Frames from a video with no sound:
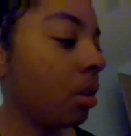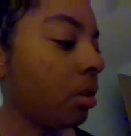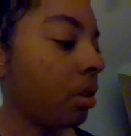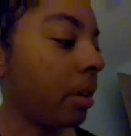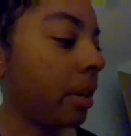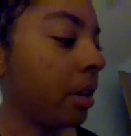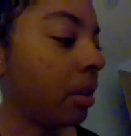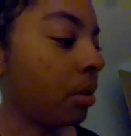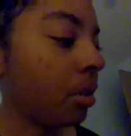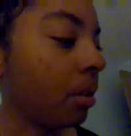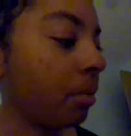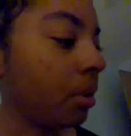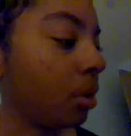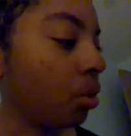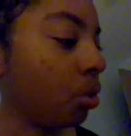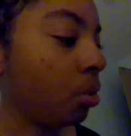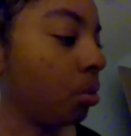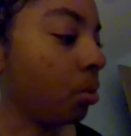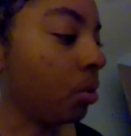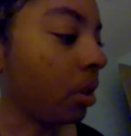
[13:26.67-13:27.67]
Taurians
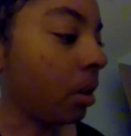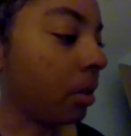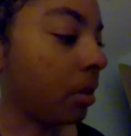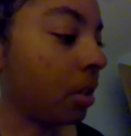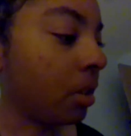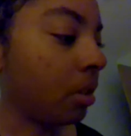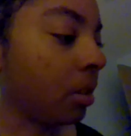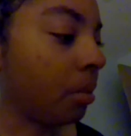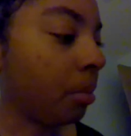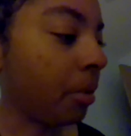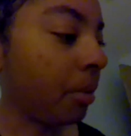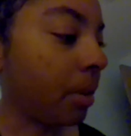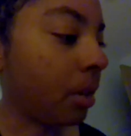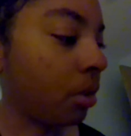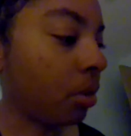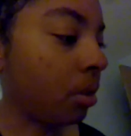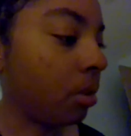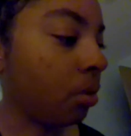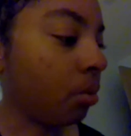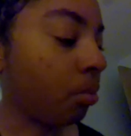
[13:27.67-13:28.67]
often choose artistic
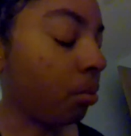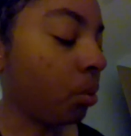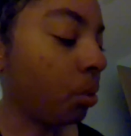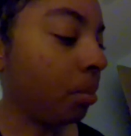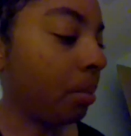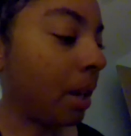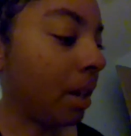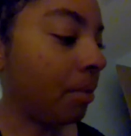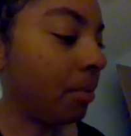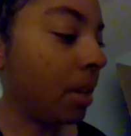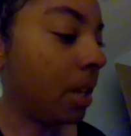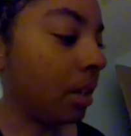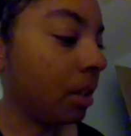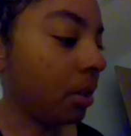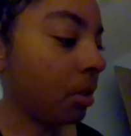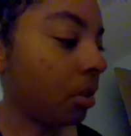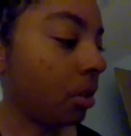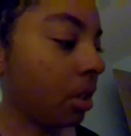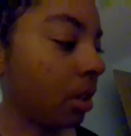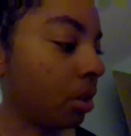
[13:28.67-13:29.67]
professions ruled by
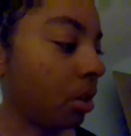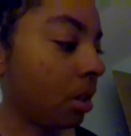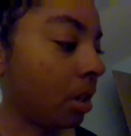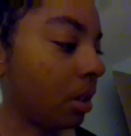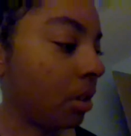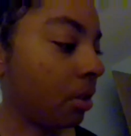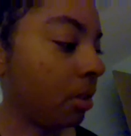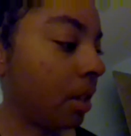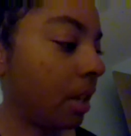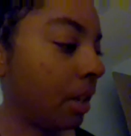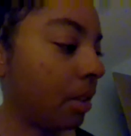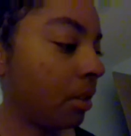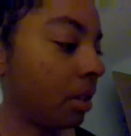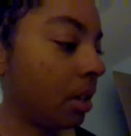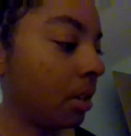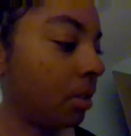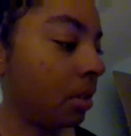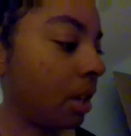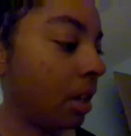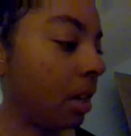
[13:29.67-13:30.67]
Venus, such as
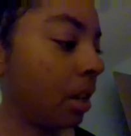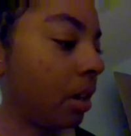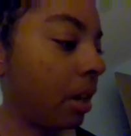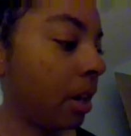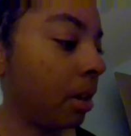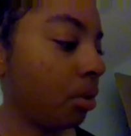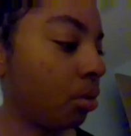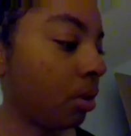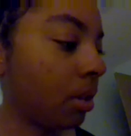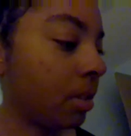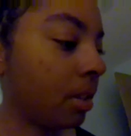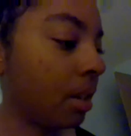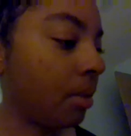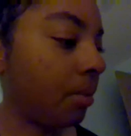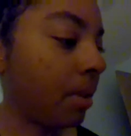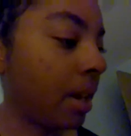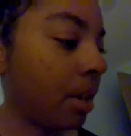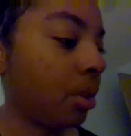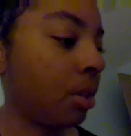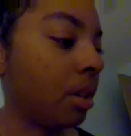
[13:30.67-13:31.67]
dancing, singing, hairdressing,
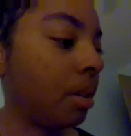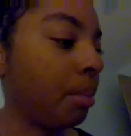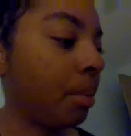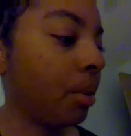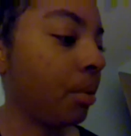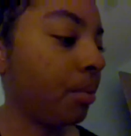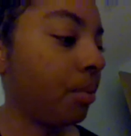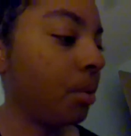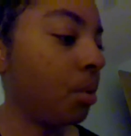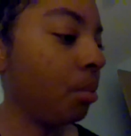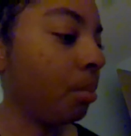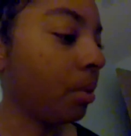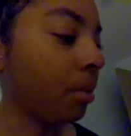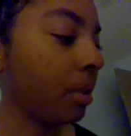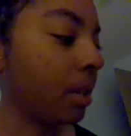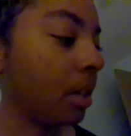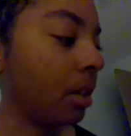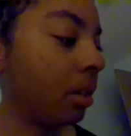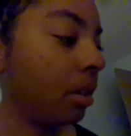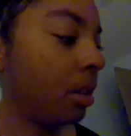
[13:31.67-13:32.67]
fashion, and
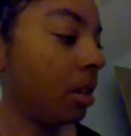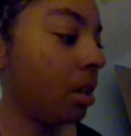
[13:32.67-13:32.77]
perfumery.